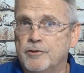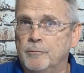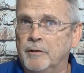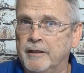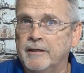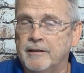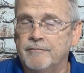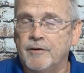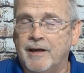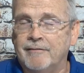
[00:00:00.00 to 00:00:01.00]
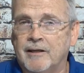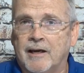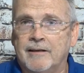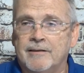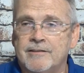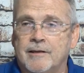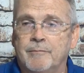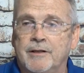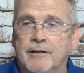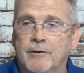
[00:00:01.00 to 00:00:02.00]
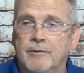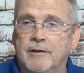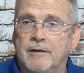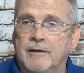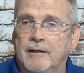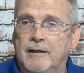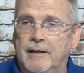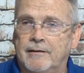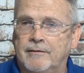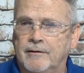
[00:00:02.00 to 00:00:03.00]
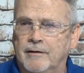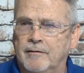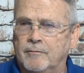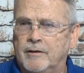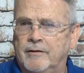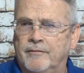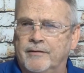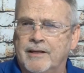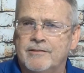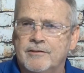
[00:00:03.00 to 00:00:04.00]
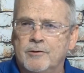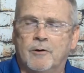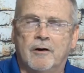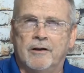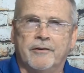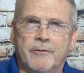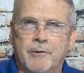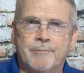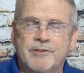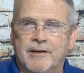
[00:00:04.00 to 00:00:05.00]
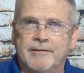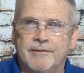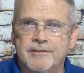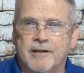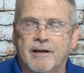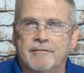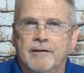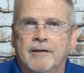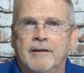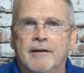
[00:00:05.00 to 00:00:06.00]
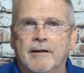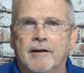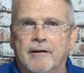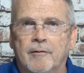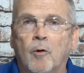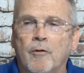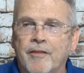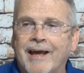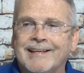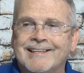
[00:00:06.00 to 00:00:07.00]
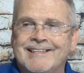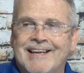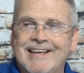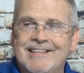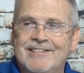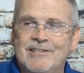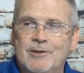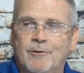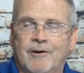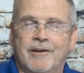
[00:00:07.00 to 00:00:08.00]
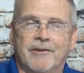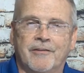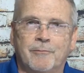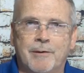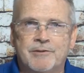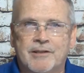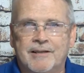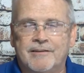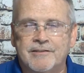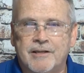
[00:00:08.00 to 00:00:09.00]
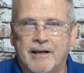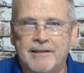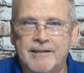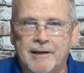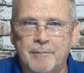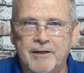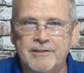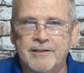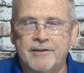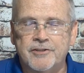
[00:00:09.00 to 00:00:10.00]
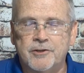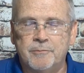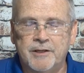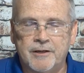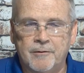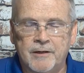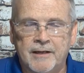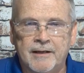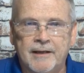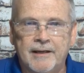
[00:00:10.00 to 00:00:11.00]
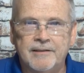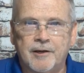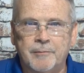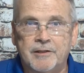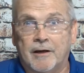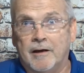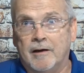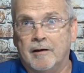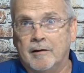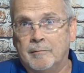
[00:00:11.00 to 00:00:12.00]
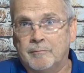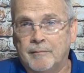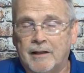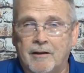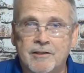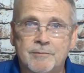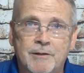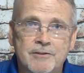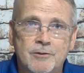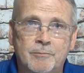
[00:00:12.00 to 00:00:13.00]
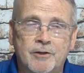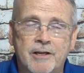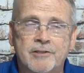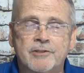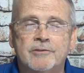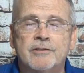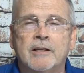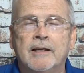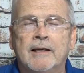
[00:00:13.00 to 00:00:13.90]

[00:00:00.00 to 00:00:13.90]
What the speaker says: Zoom link. And if you haven't gotten it, send me a note at, that's the URL to the website. There's a that contains the URL to the website. There's a contact page there. Shoot me a note and tell me, Tom, I lost my Zoom credentials.